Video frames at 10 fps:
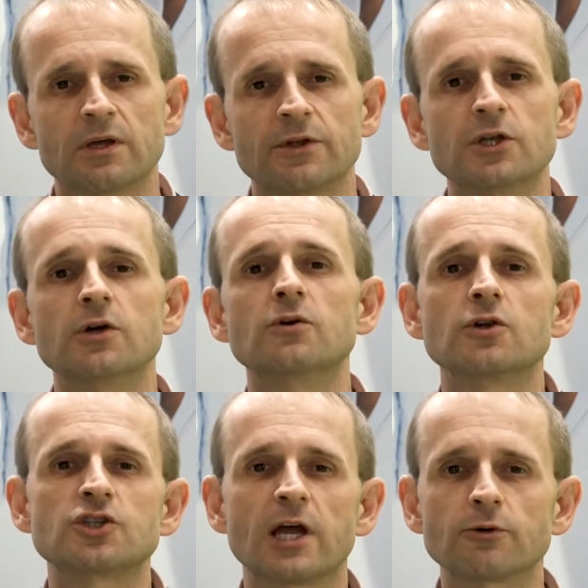The new
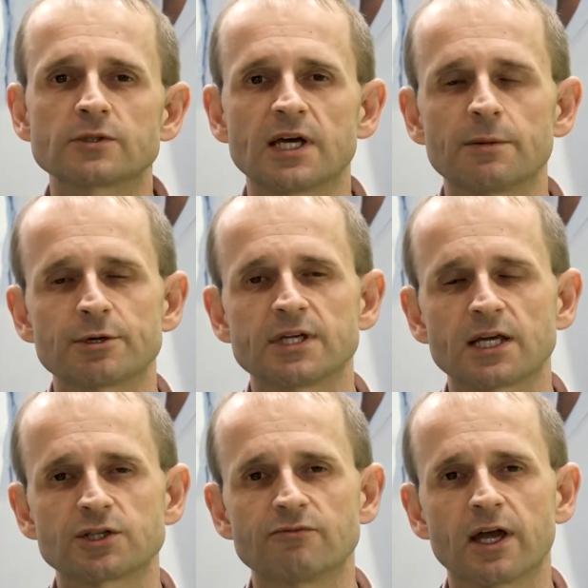General Data
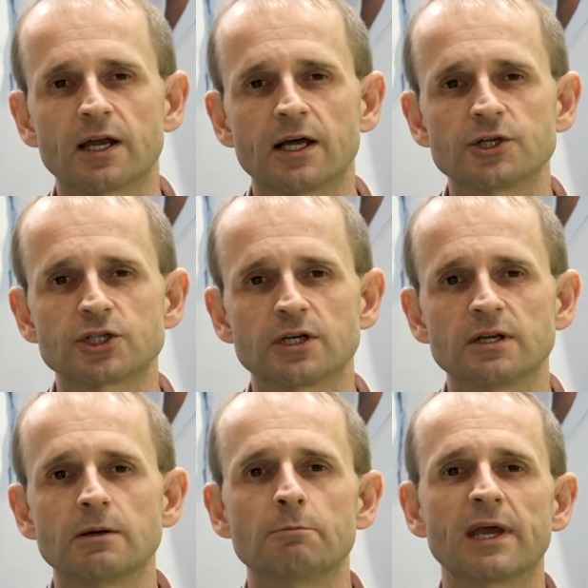Protection
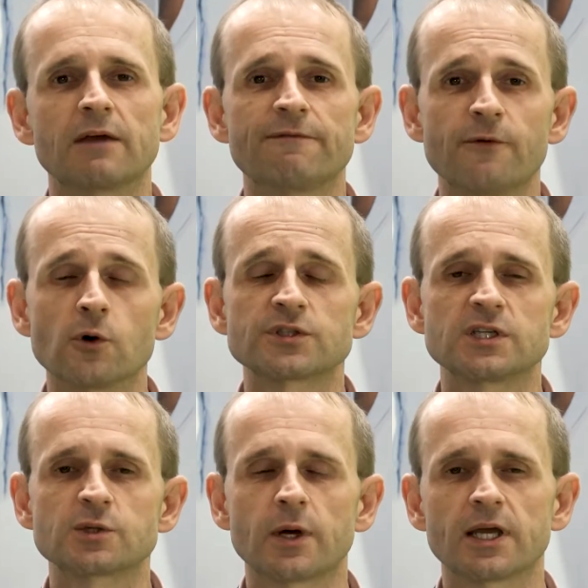Regulation, being enforced
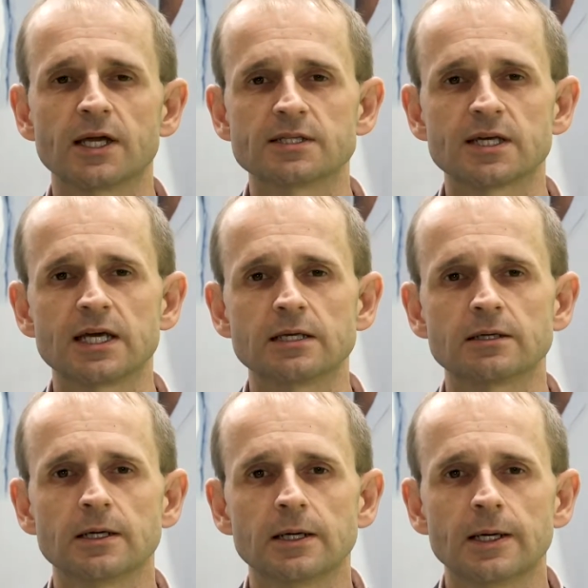in 2018,
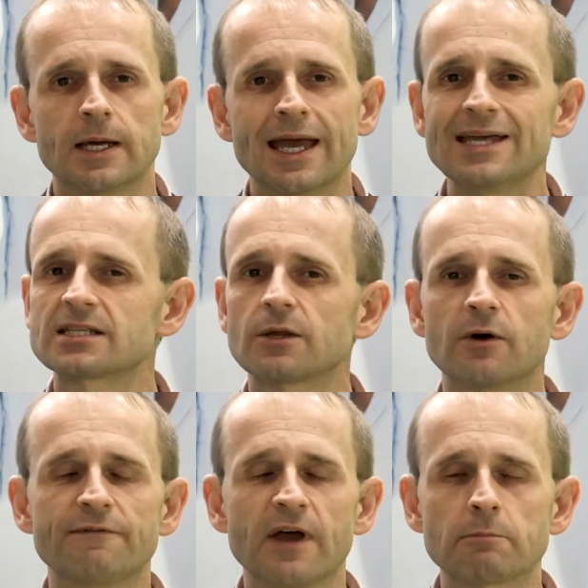is going
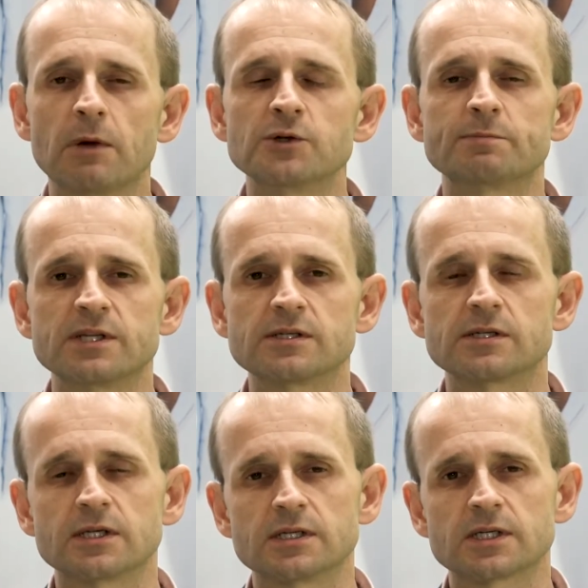to affect most
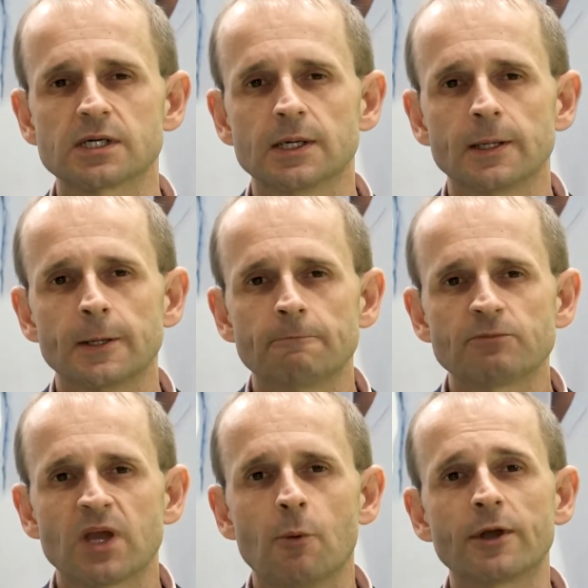businesses.
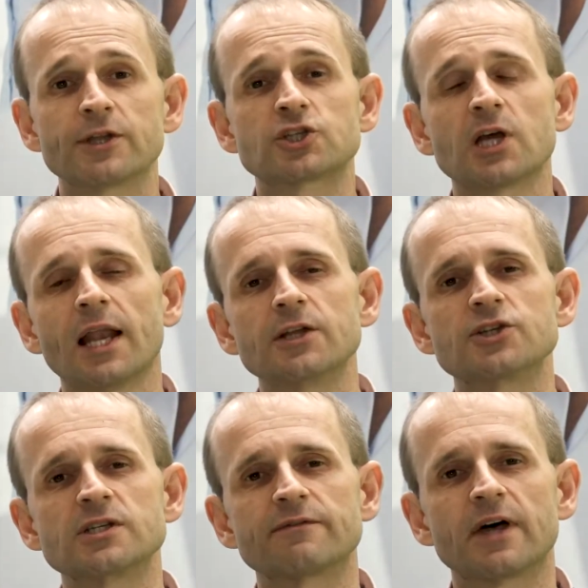And one of the
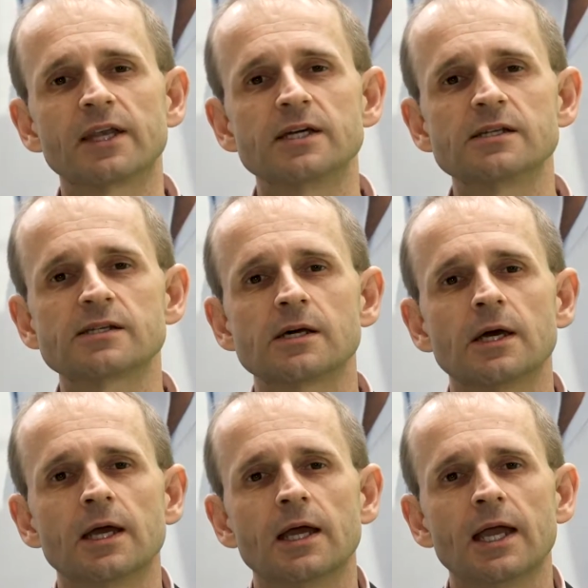challenges of that is
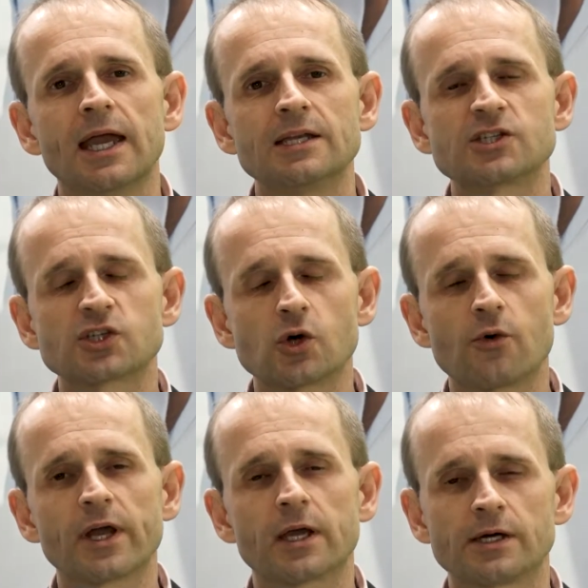in
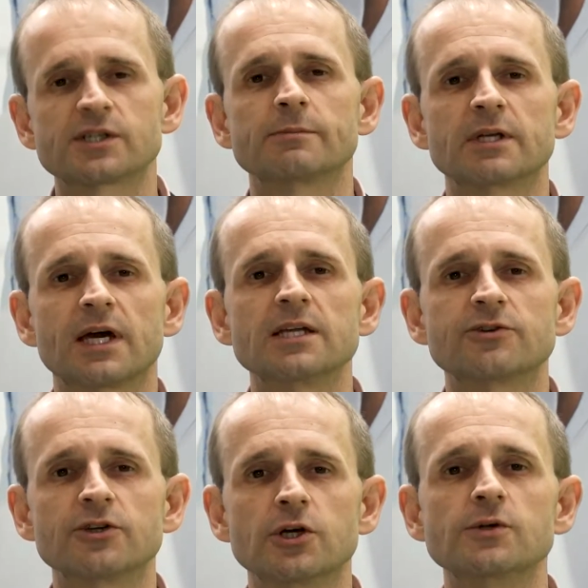storing customer
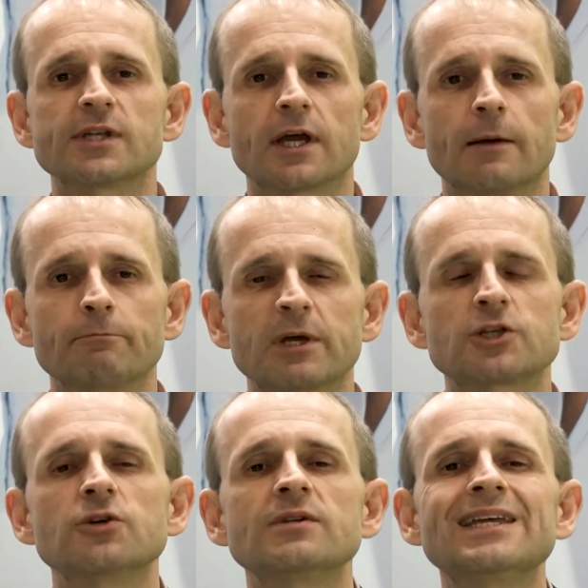data and using it,
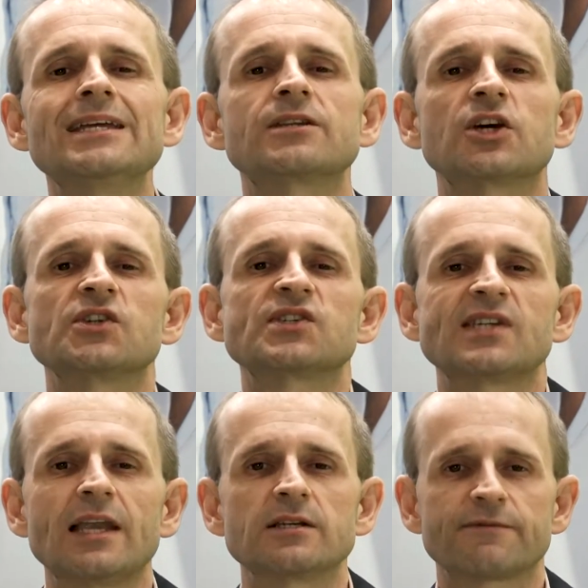because you need
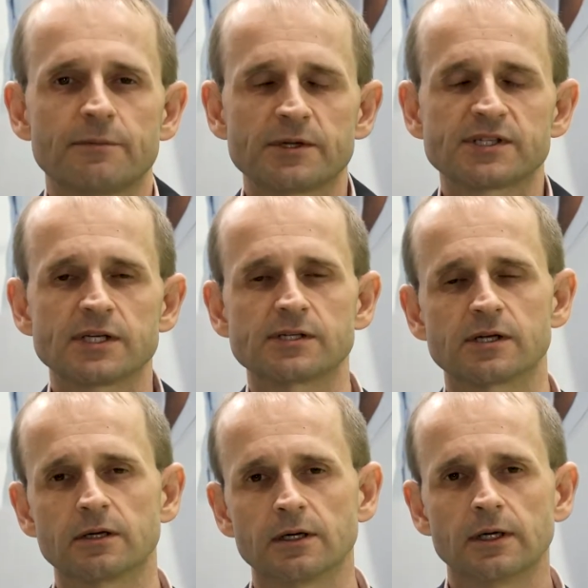consent from the citizen.